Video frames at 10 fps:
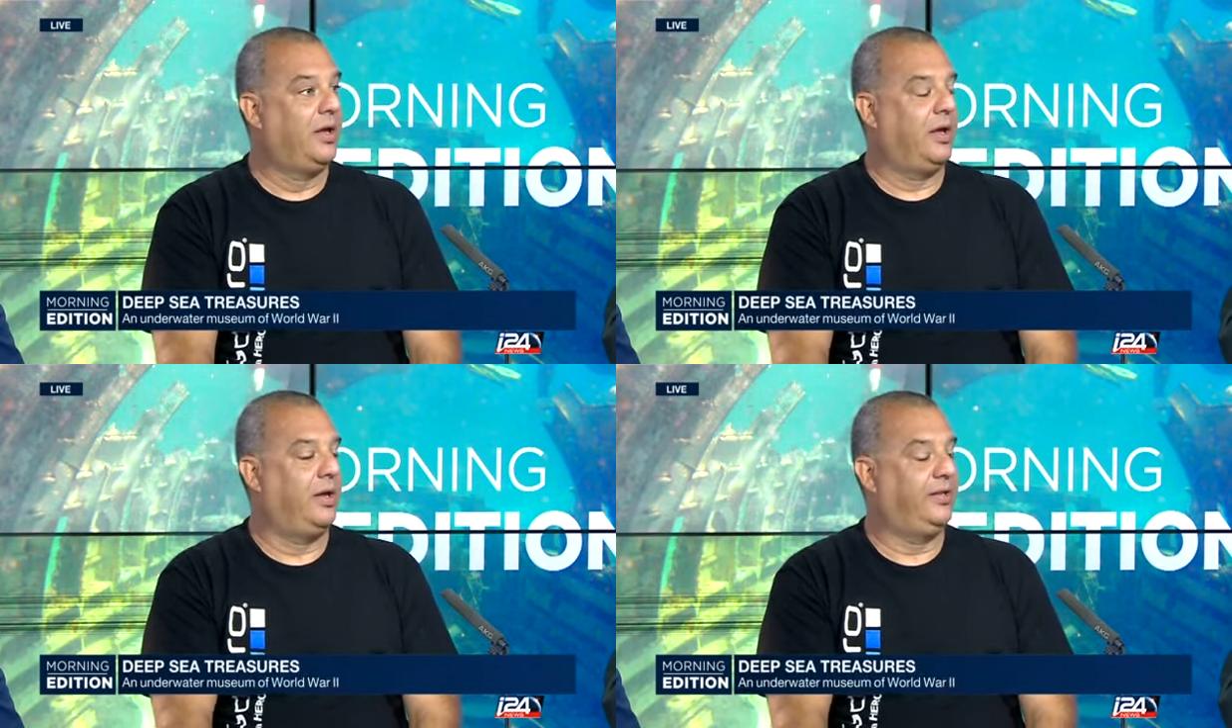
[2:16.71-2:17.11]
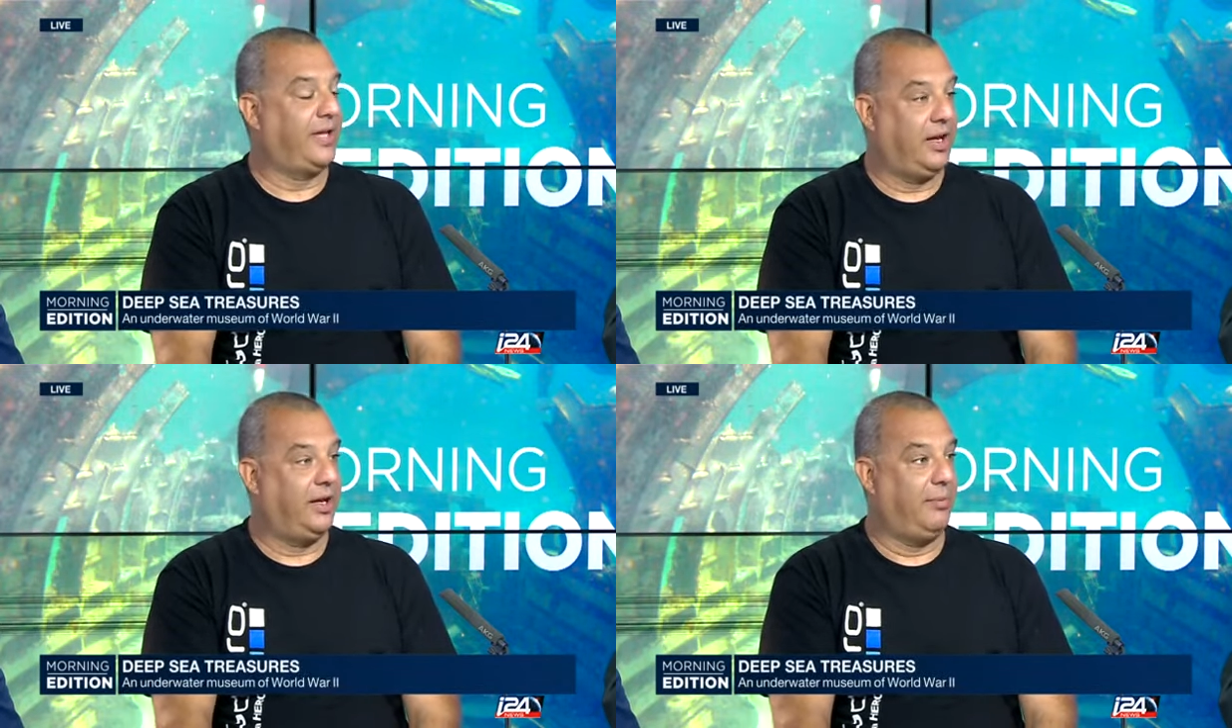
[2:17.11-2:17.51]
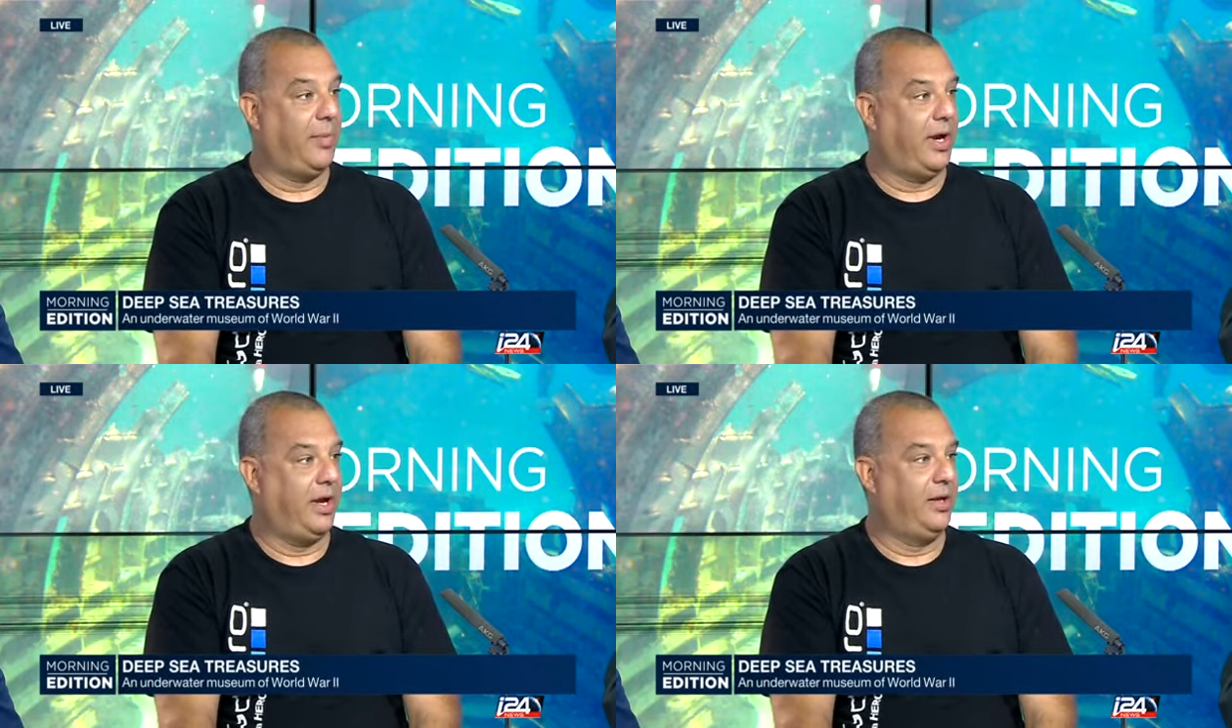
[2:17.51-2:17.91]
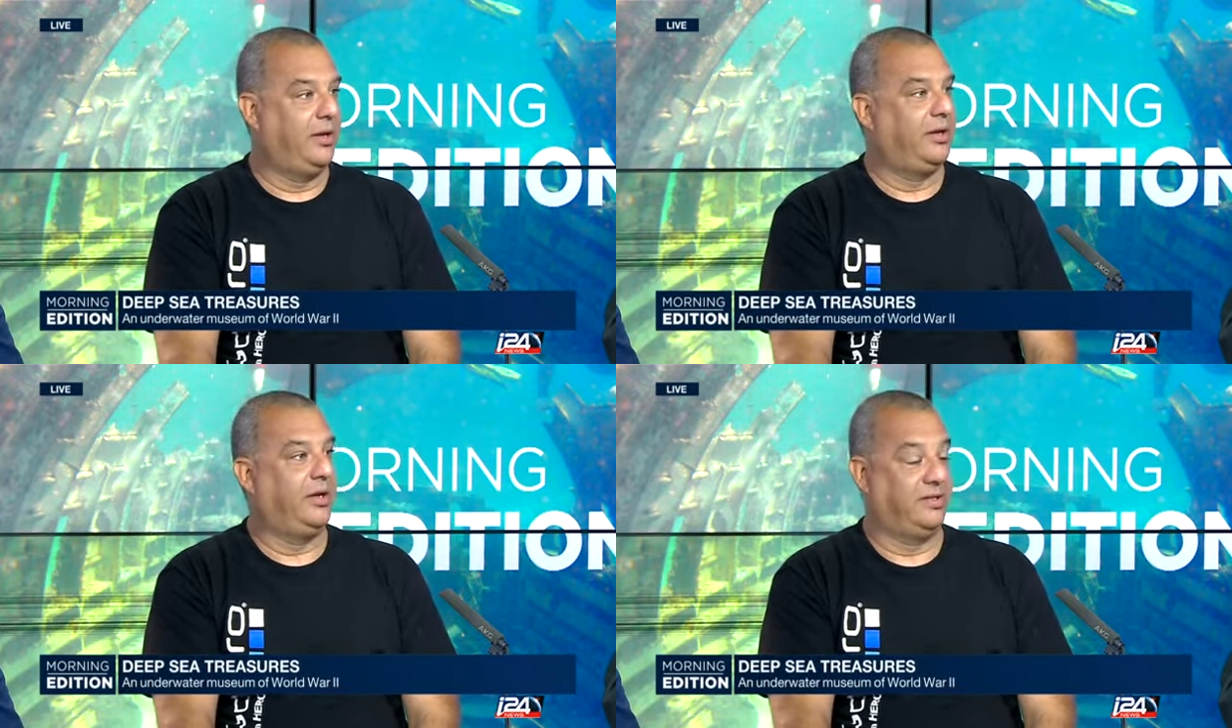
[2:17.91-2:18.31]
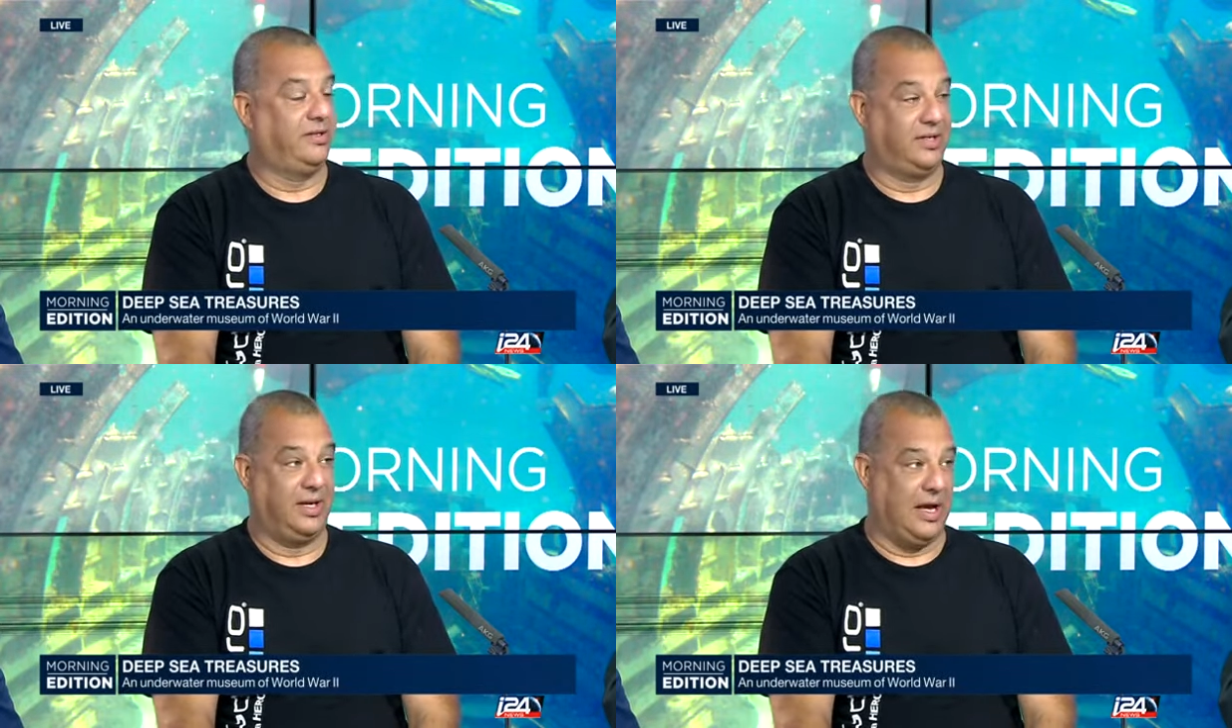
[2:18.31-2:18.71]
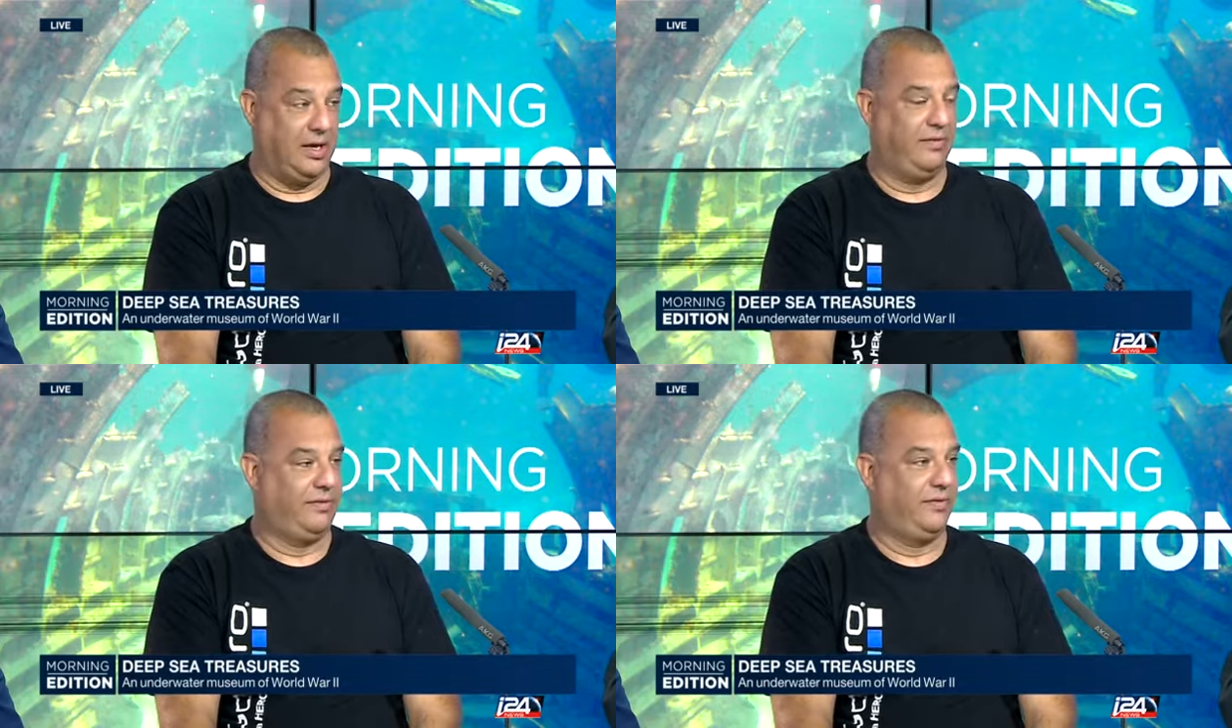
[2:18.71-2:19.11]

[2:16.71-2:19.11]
An Italian mine is alive.